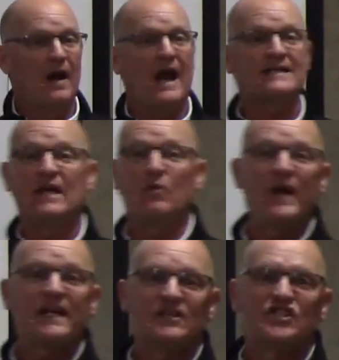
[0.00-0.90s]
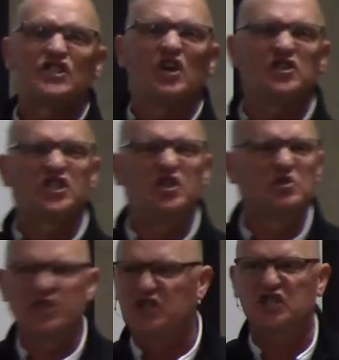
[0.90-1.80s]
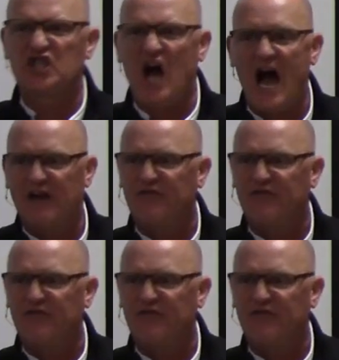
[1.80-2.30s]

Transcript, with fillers: but I said, We can still use the shock